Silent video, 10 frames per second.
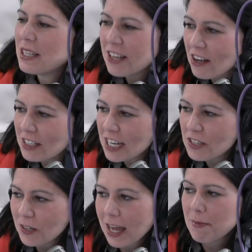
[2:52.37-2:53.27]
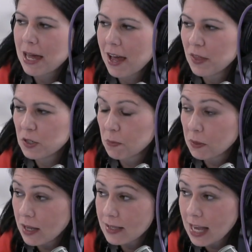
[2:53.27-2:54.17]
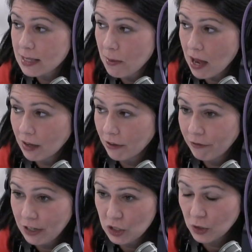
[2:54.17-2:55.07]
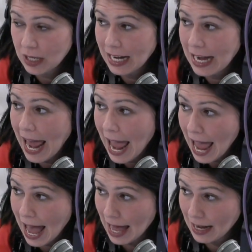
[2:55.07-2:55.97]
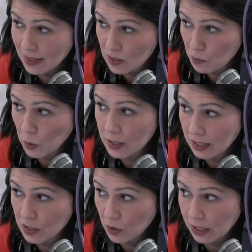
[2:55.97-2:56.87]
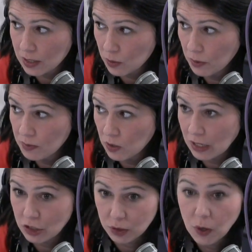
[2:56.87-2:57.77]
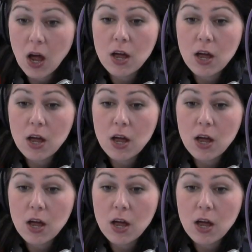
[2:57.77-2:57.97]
We talked yesterday about how there's a plus size model featured in an ad in the Sports Illustrated swimsuit issue.